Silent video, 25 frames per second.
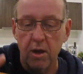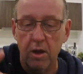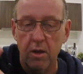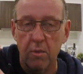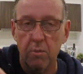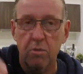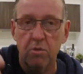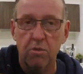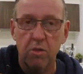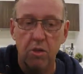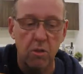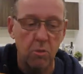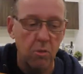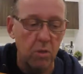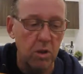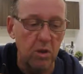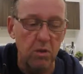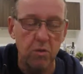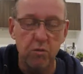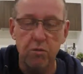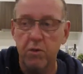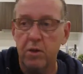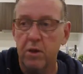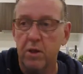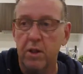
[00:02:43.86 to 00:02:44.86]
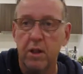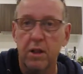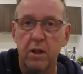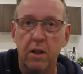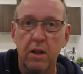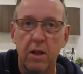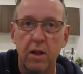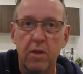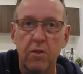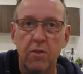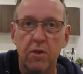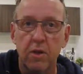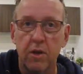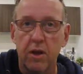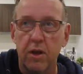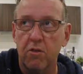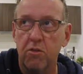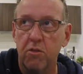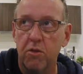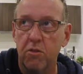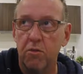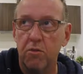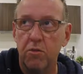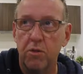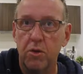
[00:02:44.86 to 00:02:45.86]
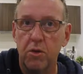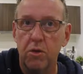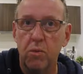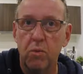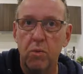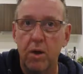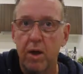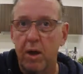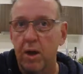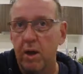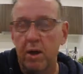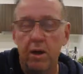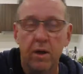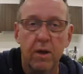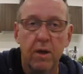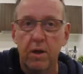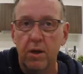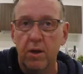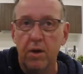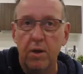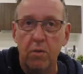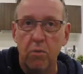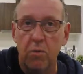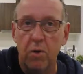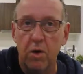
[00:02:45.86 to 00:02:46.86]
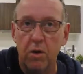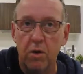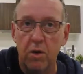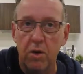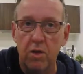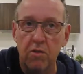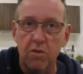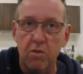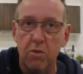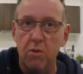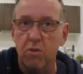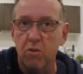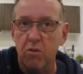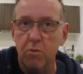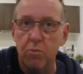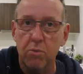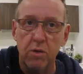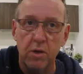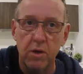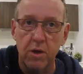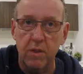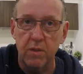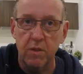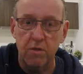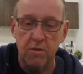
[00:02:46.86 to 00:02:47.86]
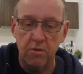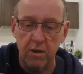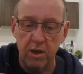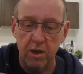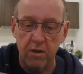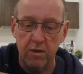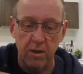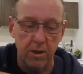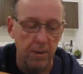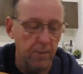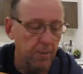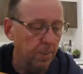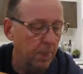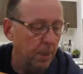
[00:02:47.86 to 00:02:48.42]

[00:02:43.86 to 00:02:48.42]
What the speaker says: so that when you feel underneath you can actually feel where it is, and just put it in the center.